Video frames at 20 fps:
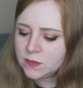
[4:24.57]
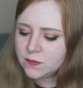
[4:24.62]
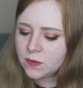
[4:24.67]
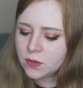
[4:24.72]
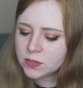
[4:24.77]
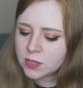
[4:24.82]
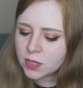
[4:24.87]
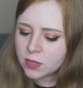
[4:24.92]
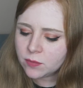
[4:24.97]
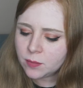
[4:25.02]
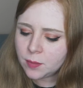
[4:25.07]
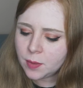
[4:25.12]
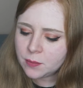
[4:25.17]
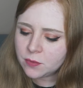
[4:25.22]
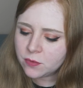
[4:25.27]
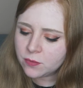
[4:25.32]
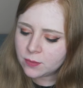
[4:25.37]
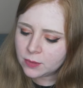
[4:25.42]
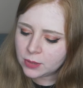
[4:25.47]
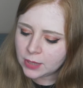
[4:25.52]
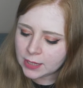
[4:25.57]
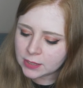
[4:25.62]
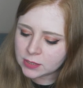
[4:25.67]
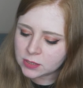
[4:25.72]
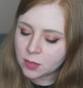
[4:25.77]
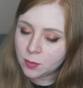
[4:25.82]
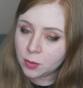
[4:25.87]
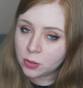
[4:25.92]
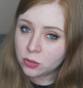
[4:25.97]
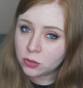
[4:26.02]
As far as I can remember from the
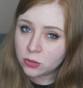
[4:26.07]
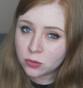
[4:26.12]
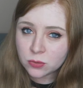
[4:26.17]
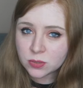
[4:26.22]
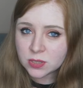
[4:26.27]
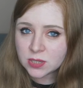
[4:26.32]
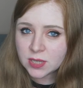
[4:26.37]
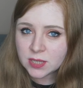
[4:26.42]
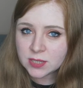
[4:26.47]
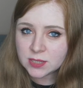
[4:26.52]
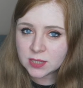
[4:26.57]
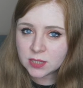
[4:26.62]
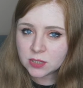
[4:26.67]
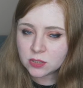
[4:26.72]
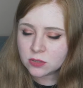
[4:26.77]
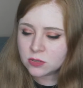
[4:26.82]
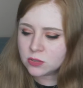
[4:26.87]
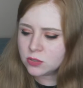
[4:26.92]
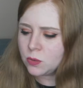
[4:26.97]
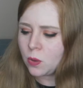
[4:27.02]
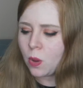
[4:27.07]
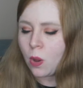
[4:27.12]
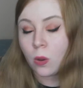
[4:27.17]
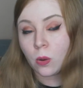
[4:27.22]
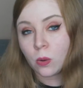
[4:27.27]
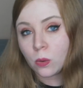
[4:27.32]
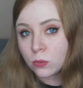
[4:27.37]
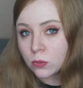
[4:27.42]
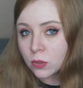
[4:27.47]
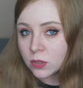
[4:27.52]
last time I used this, it doesn't do a
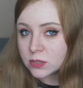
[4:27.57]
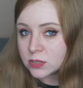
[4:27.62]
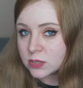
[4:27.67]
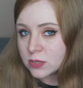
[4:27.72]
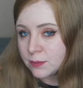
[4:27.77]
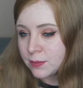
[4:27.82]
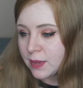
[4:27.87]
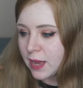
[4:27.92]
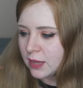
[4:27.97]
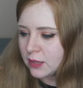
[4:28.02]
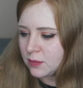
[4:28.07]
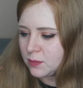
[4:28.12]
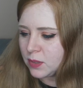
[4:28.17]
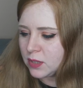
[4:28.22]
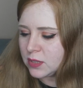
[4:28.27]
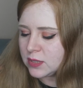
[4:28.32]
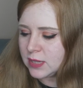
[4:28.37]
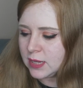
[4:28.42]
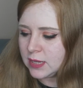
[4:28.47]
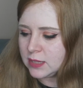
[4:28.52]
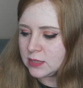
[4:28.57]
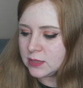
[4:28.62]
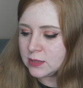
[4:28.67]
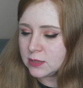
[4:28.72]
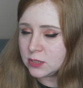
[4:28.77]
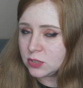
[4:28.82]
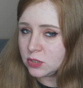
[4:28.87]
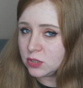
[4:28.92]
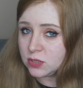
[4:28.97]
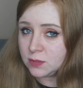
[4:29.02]
whole lot to the bath because it is
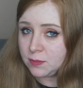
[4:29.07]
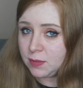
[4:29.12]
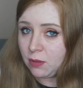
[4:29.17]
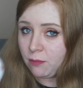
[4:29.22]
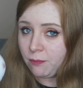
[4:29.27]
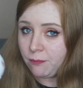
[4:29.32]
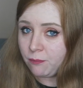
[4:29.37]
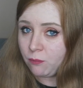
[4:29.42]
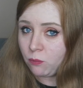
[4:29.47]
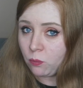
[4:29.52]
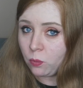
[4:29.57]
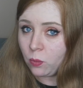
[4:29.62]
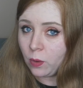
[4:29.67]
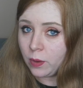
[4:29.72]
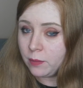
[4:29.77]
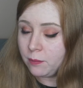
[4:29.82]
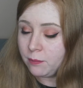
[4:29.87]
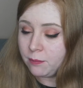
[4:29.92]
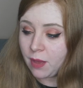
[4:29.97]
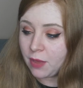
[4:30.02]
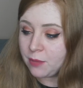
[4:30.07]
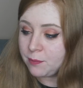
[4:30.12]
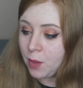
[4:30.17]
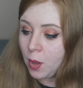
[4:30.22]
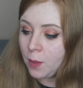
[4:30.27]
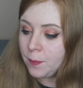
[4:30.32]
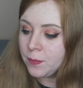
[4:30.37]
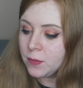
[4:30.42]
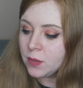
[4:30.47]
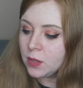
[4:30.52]
just a big white bath
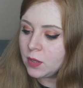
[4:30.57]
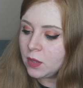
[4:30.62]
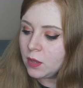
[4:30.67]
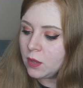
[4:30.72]
bomb.